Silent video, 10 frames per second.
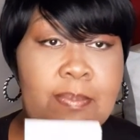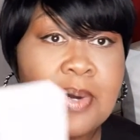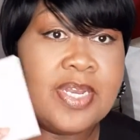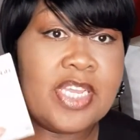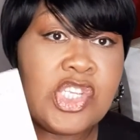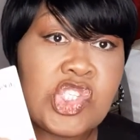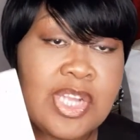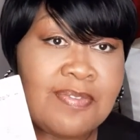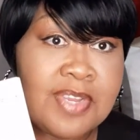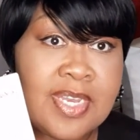But each
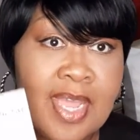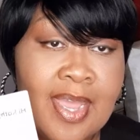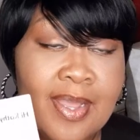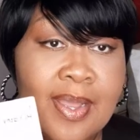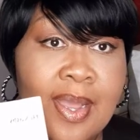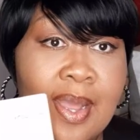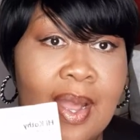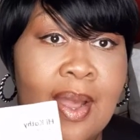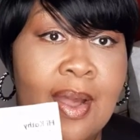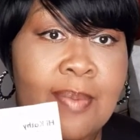and every day,
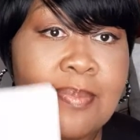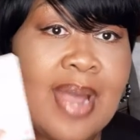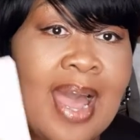I'll